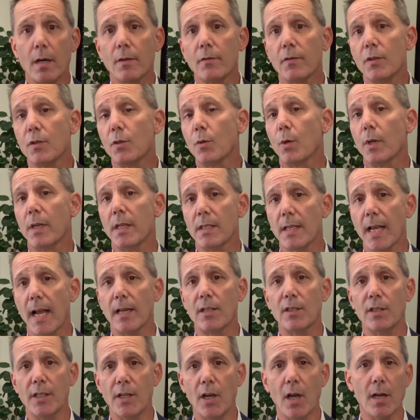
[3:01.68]
inventory has
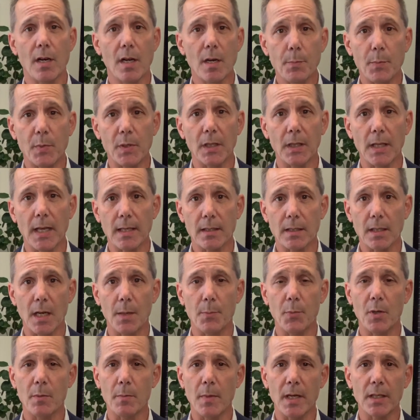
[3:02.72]
actually gone up in the last
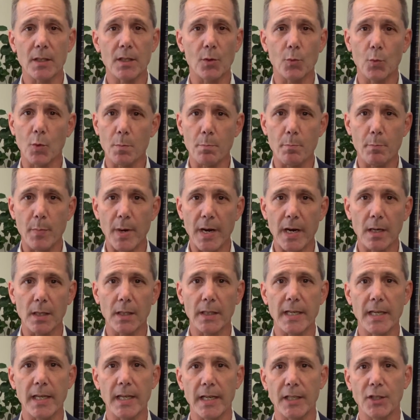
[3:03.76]
couple of months, and we're
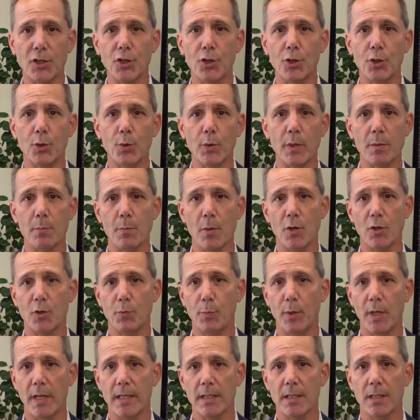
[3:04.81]
barely hitting 2 in most
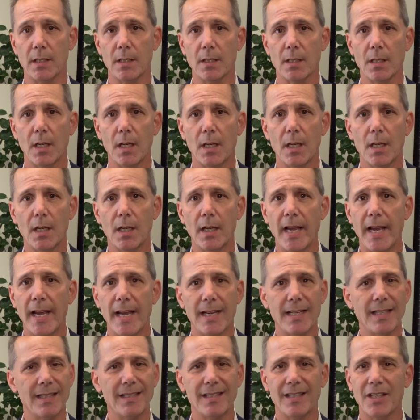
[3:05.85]
places.
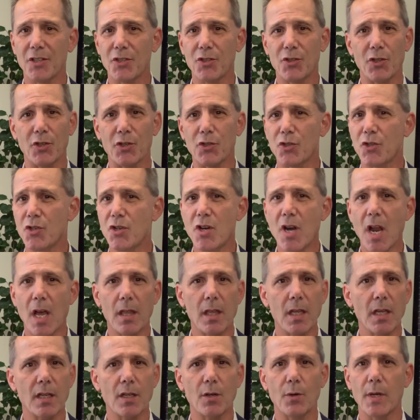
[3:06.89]
And there's
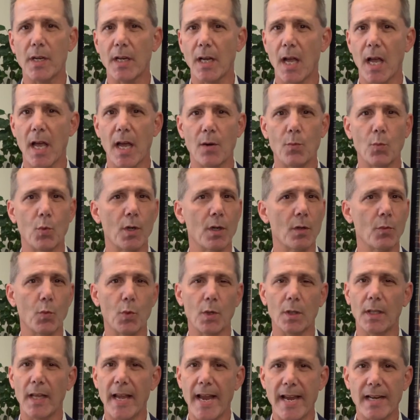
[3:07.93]
nothing going on. We're
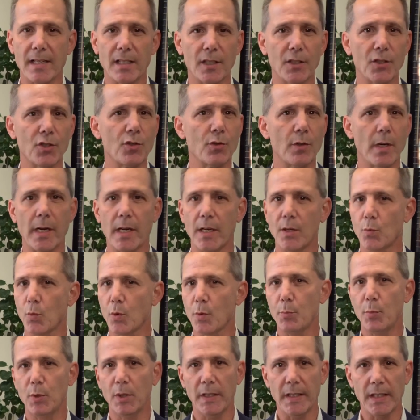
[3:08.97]
land constrained, we're
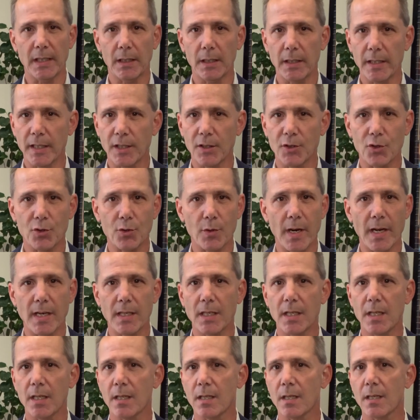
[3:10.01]
politically constrained
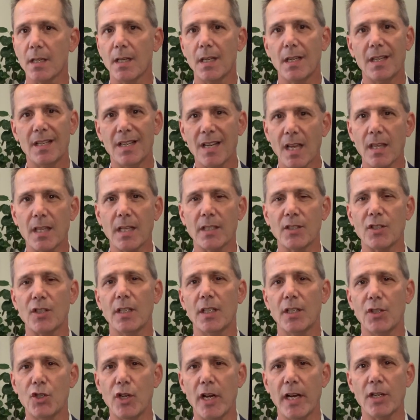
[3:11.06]
here. Nothing's
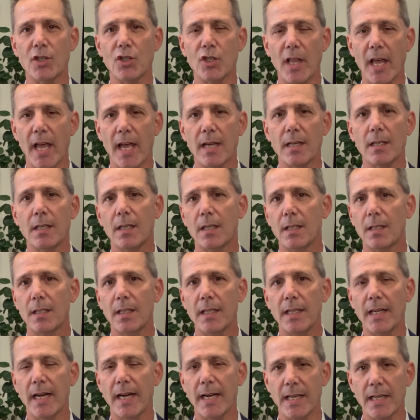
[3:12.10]
going to change that
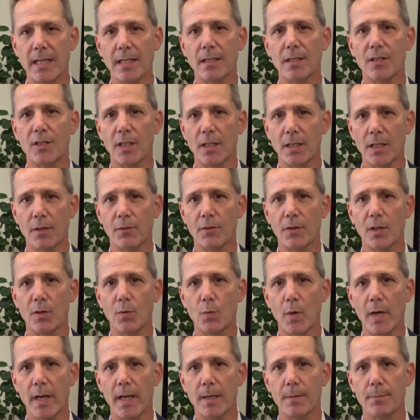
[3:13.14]
in any significant
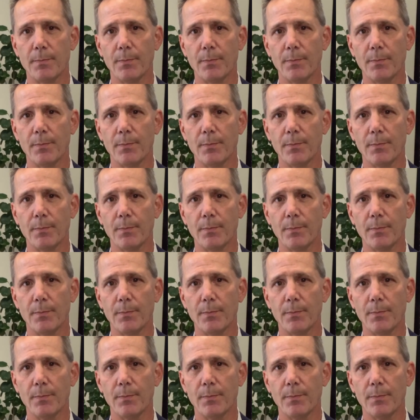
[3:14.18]
way.